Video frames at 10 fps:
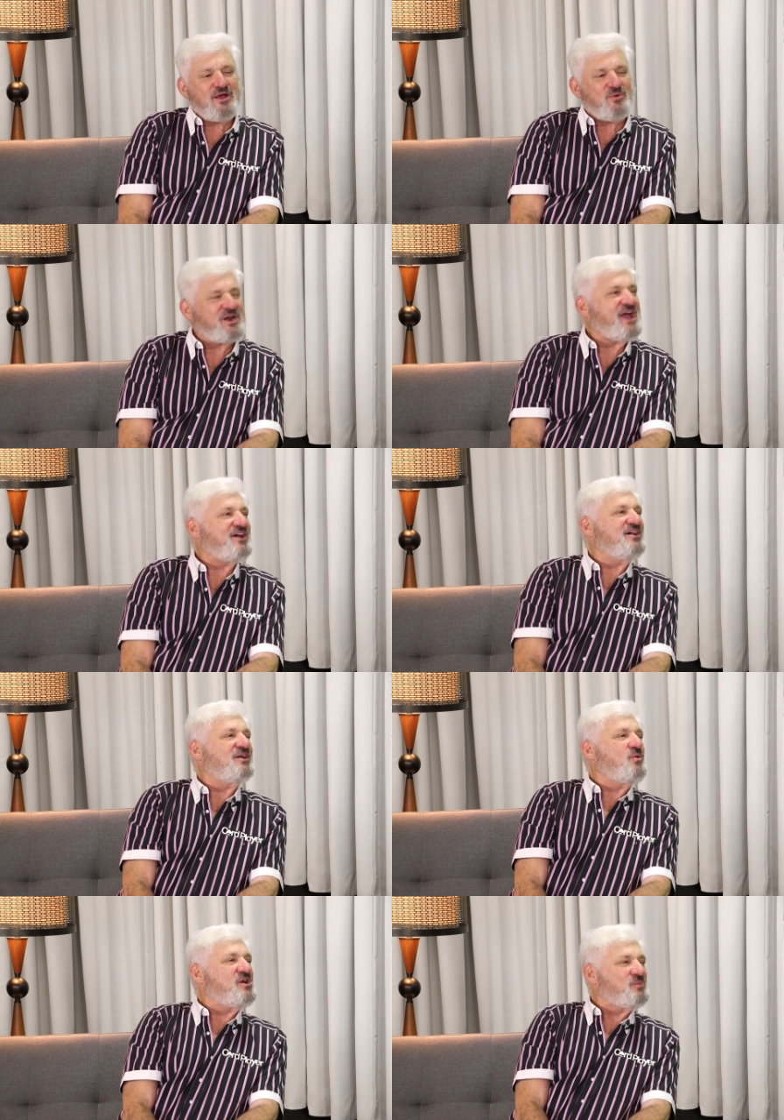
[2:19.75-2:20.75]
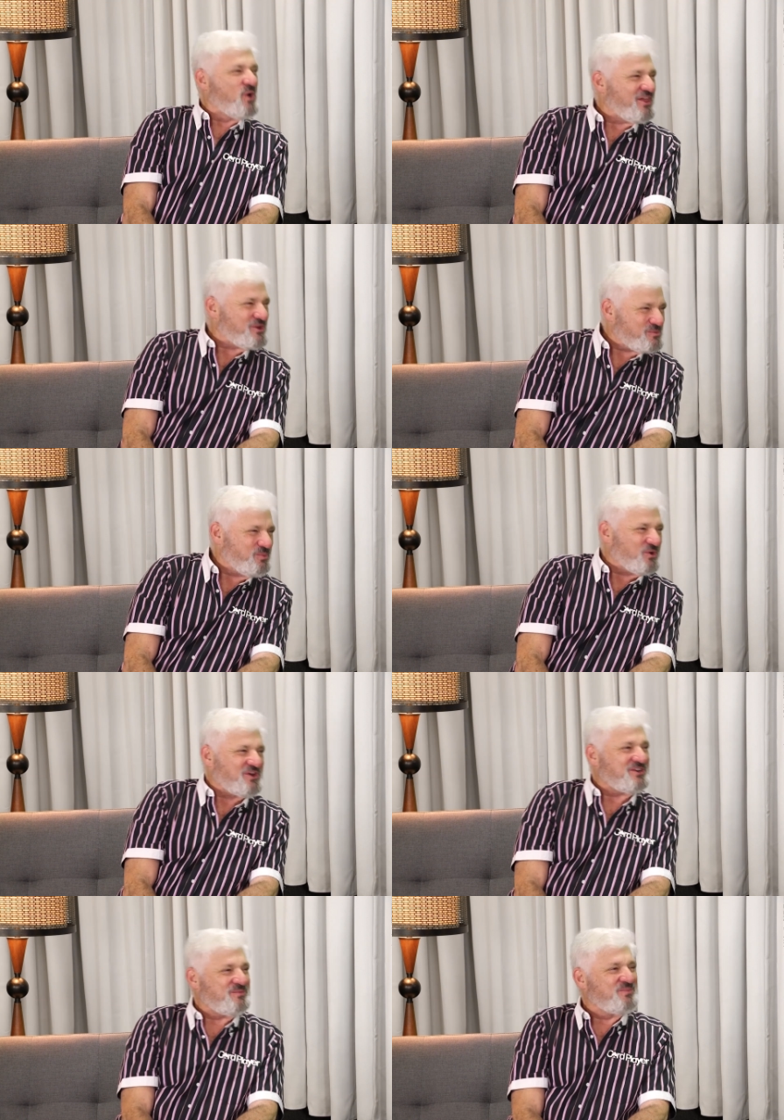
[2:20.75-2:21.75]
what I called a warm weather
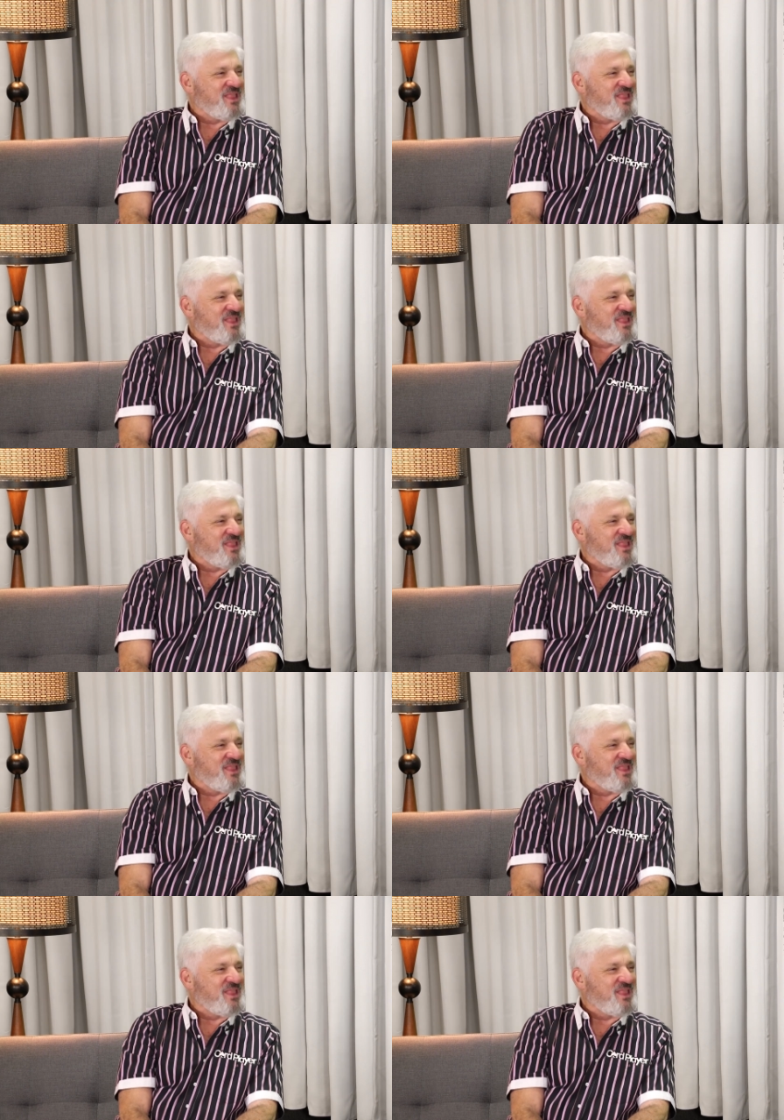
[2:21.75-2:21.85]
port.